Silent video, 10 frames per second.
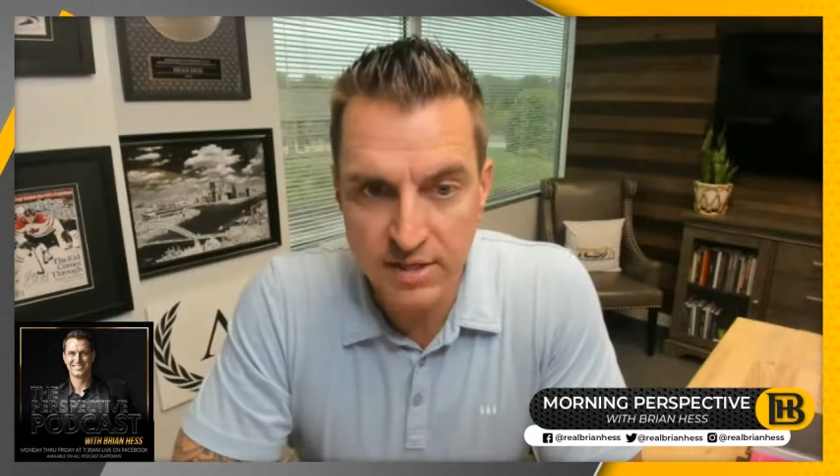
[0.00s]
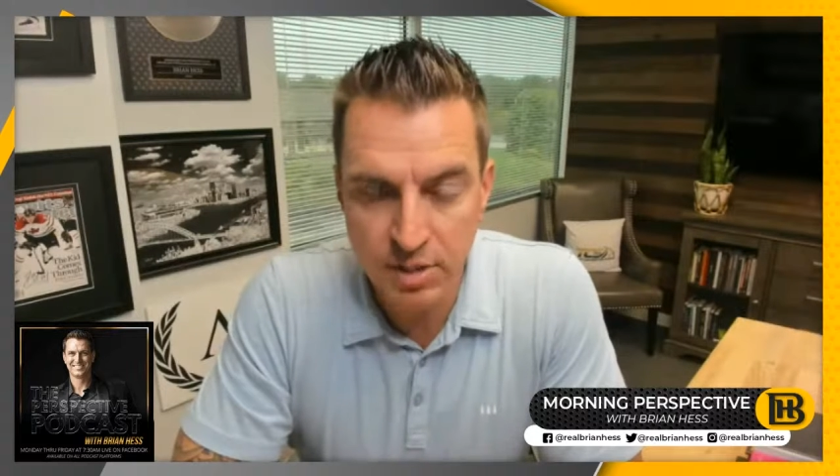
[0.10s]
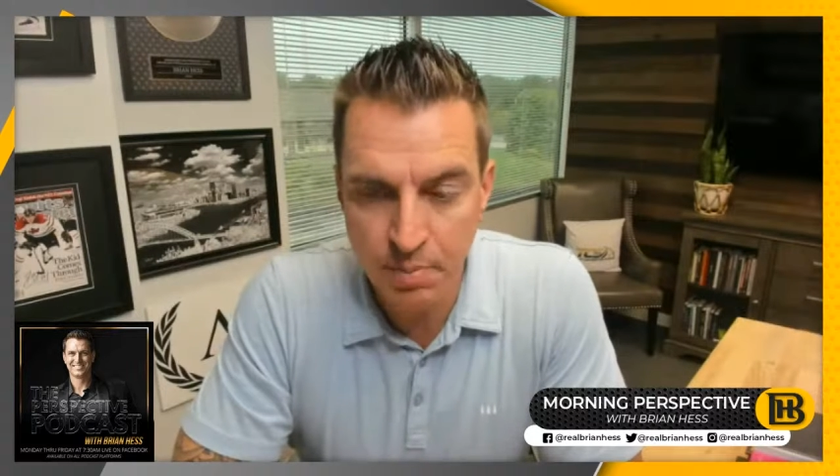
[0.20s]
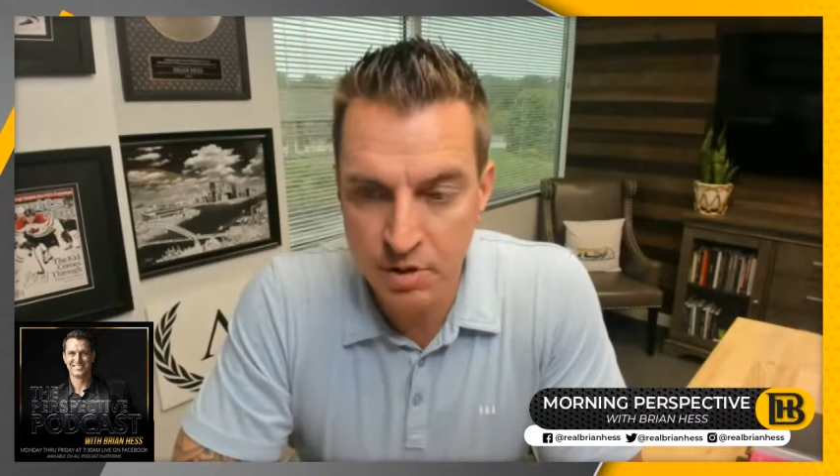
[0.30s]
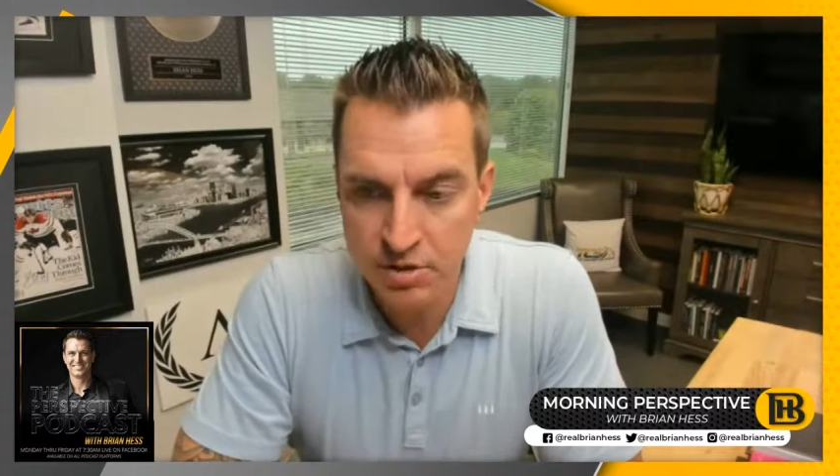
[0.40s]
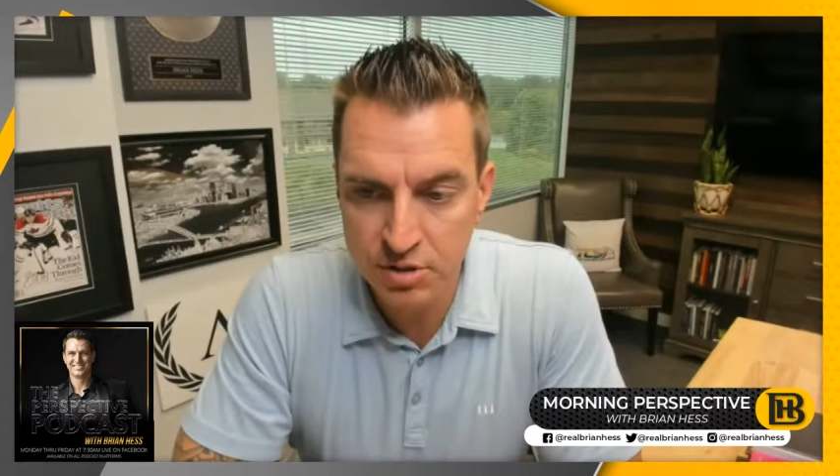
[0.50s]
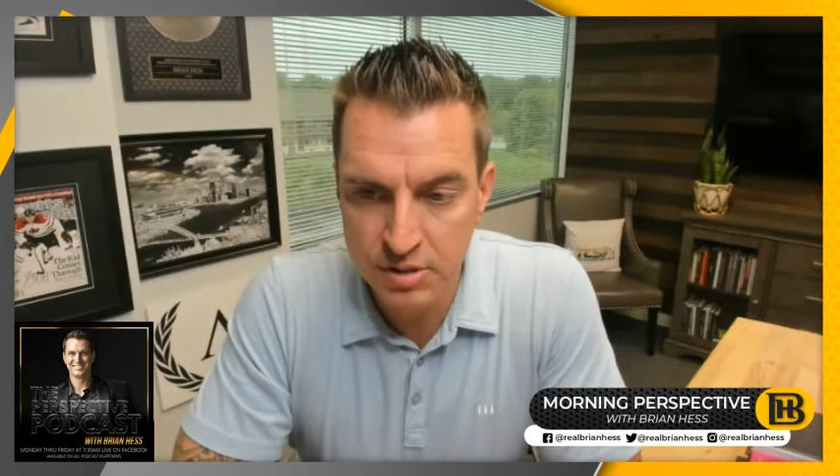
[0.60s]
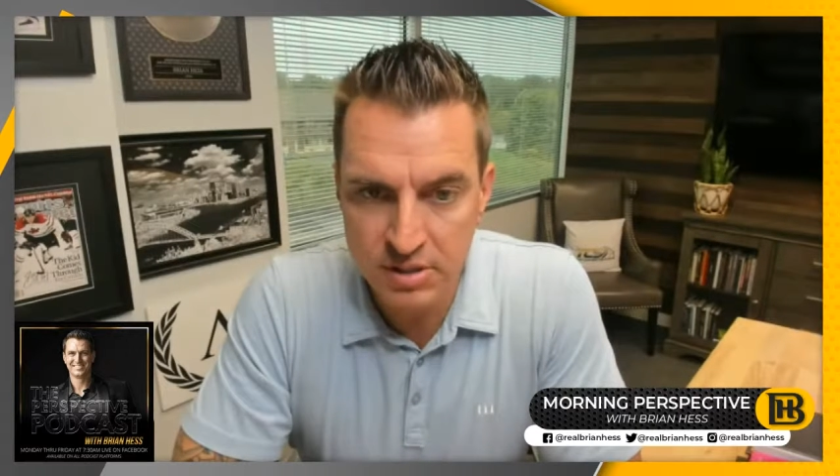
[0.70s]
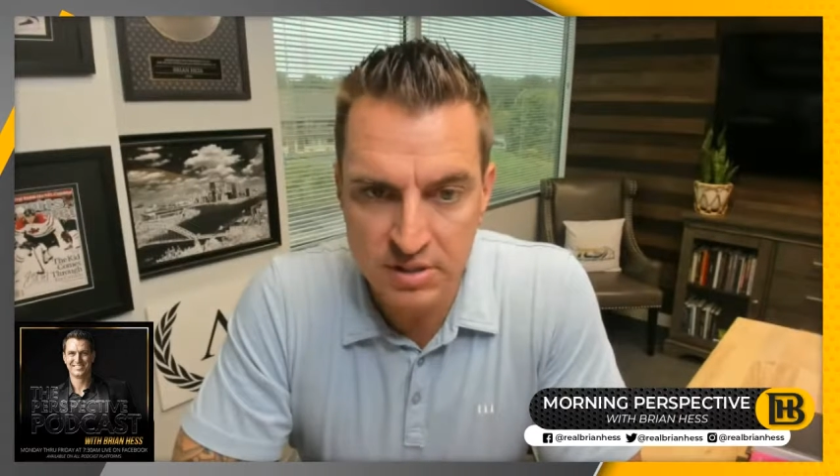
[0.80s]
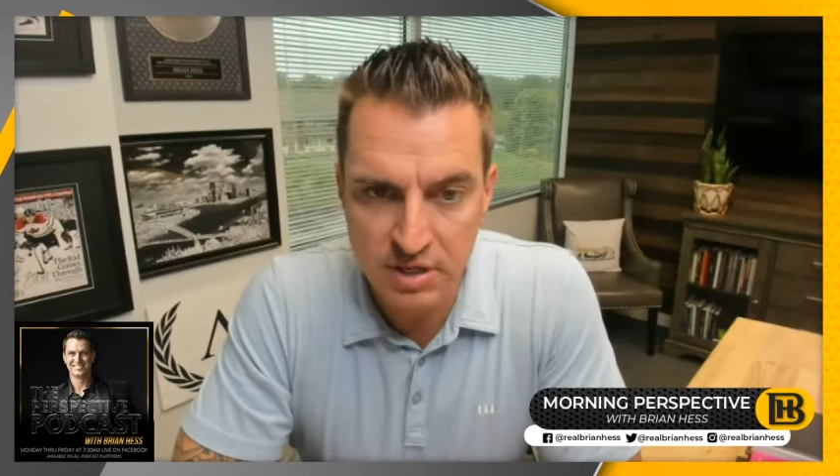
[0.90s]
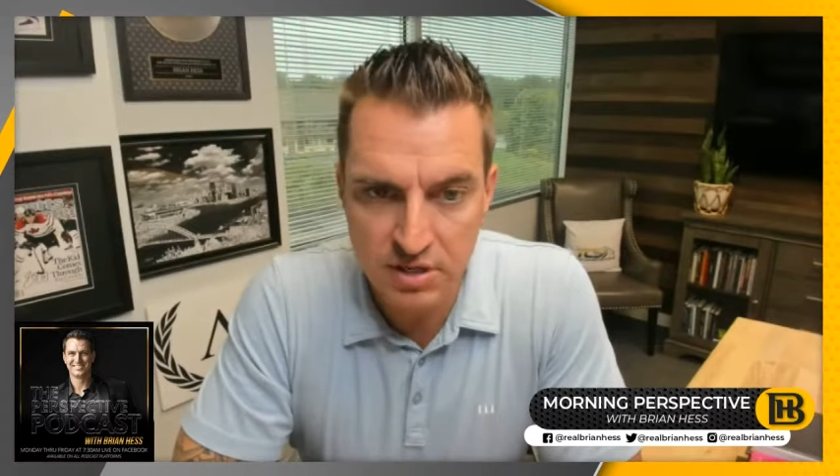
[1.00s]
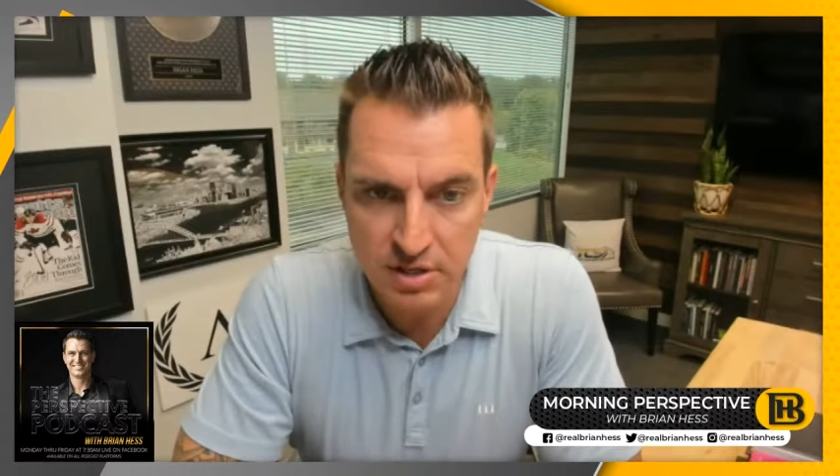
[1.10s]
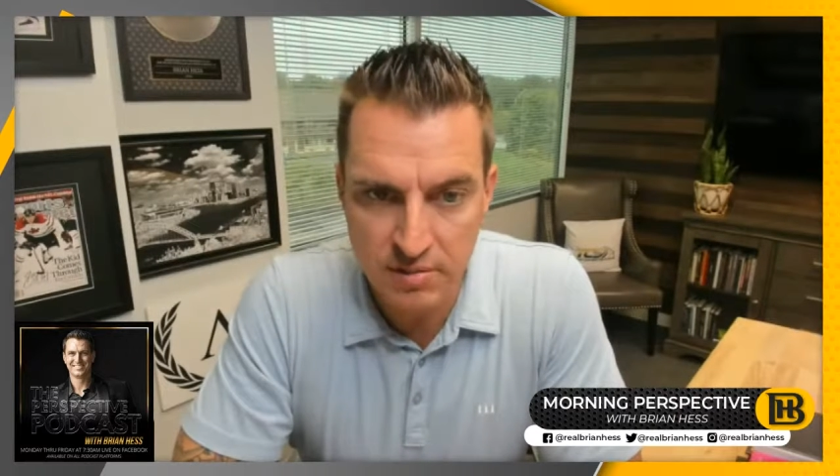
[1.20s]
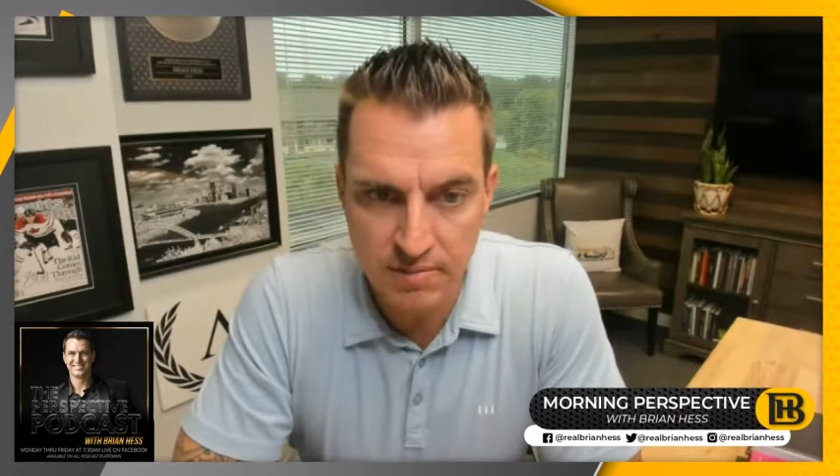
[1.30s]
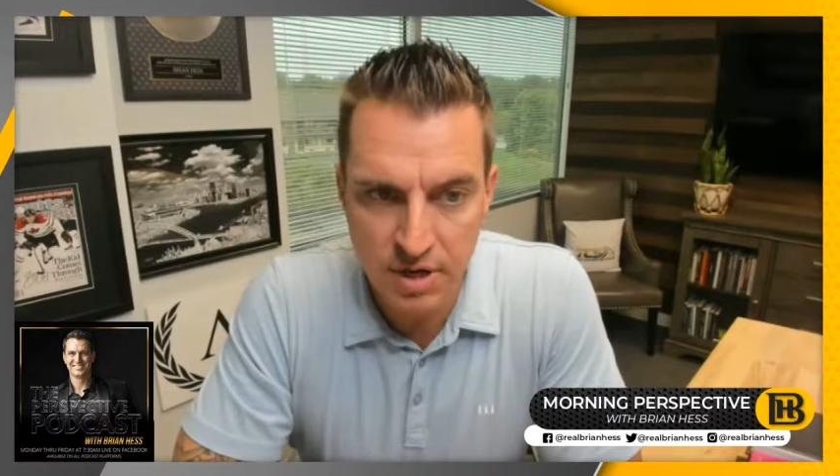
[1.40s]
is a personal decision.